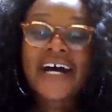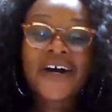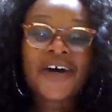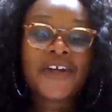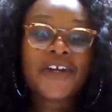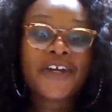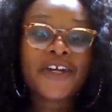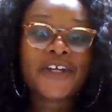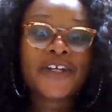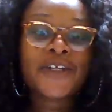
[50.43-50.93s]

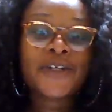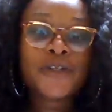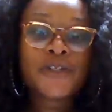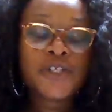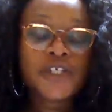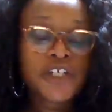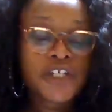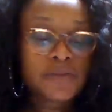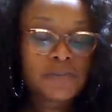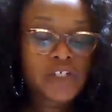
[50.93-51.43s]
on her
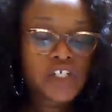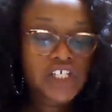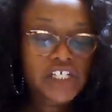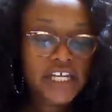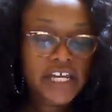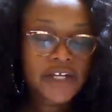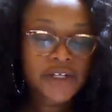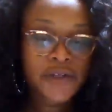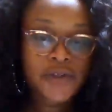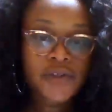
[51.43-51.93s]
YouTube
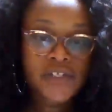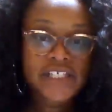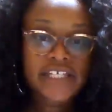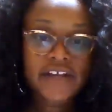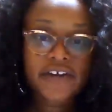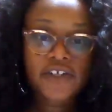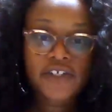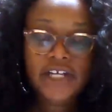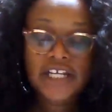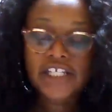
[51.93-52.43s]
channel,
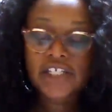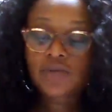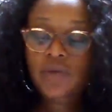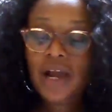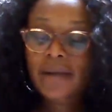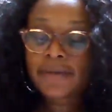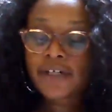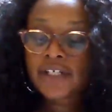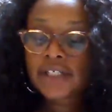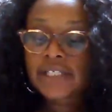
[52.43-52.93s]
Sarah Jakes
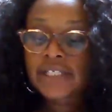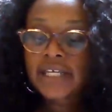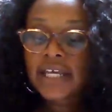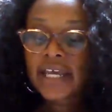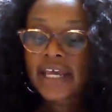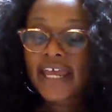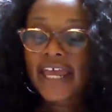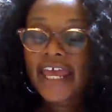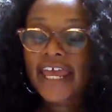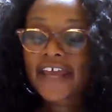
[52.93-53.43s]
Roberts,
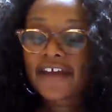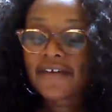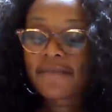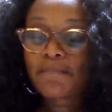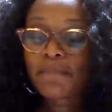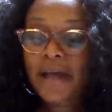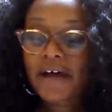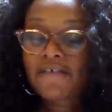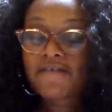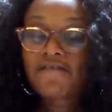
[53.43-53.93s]
at
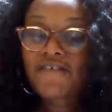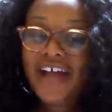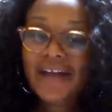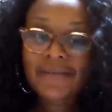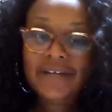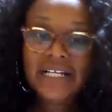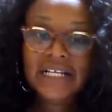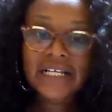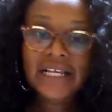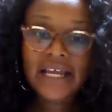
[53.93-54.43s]
about
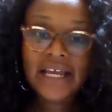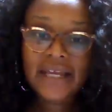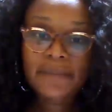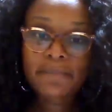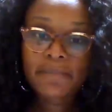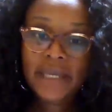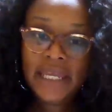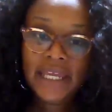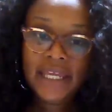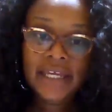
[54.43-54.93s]
5 o'clock
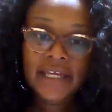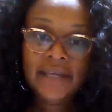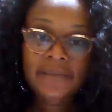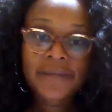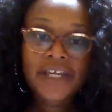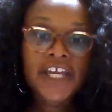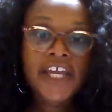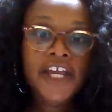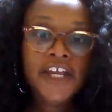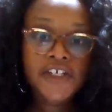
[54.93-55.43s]
p.m.
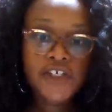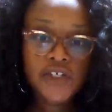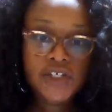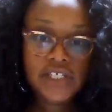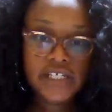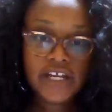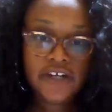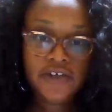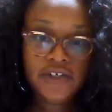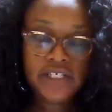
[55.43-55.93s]
Eastern
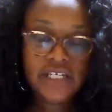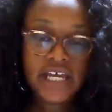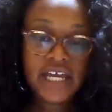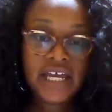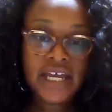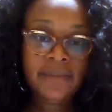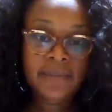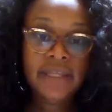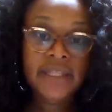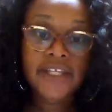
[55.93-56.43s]
Standard
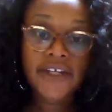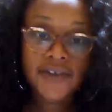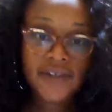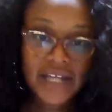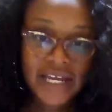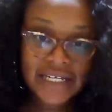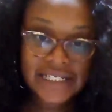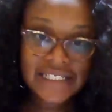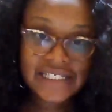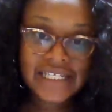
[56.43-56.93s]
Time in the
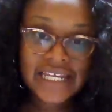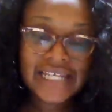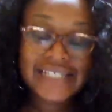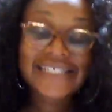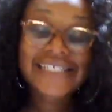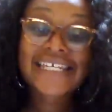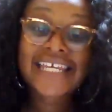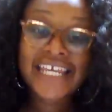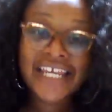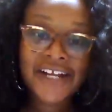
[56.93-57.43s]
United
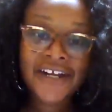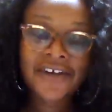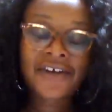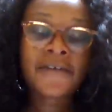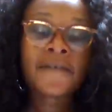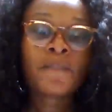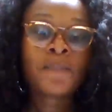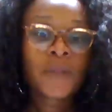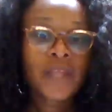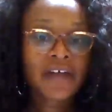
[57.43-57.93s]
States here
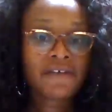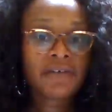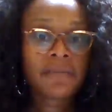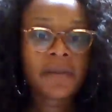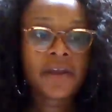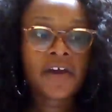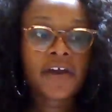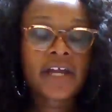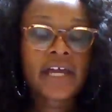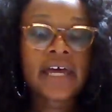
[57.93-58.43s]
in
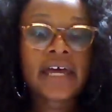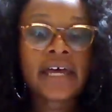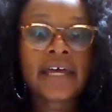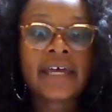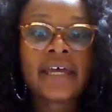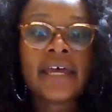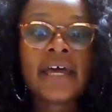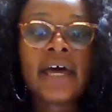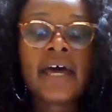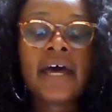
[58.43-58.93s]
America
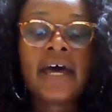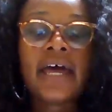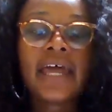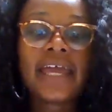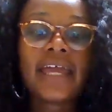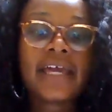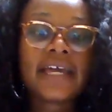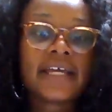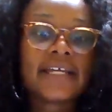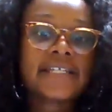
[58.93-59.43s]

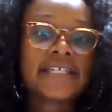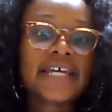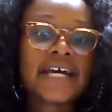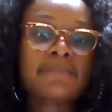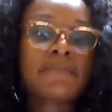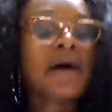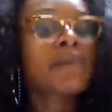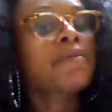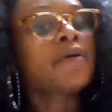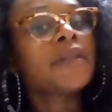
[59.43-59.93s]
and
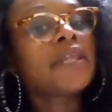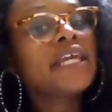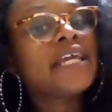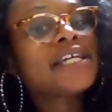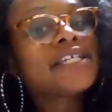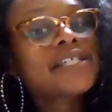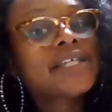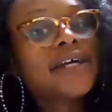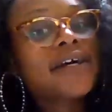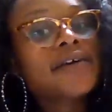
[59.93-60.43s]
uh, I'm on the
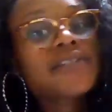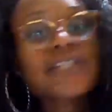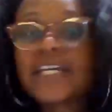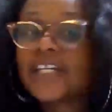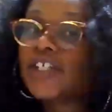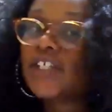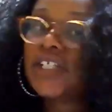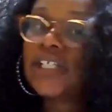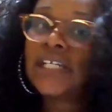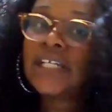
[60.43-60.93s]
East Coast
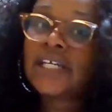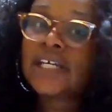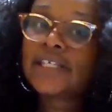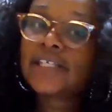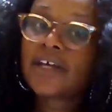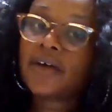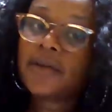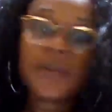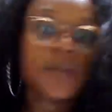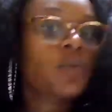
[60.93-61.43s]
as she
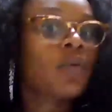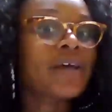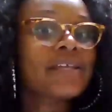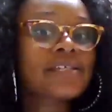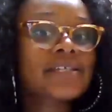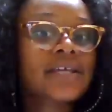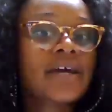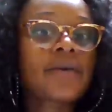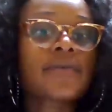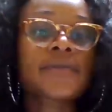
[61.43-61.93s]
is on the
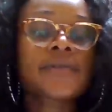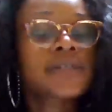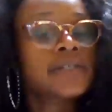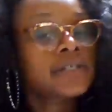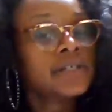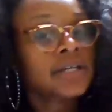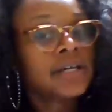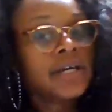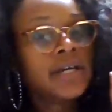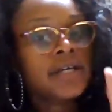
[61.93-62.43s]
West
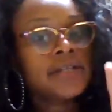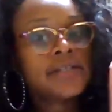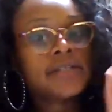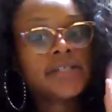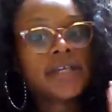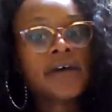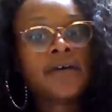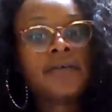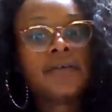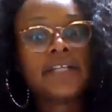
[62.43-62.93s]
Coast.
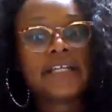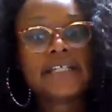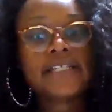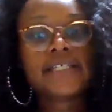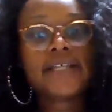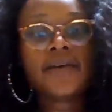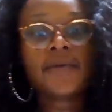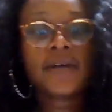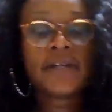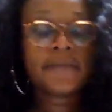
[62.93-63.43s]
So
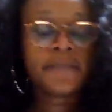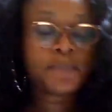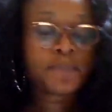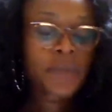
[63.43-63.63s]
let's go.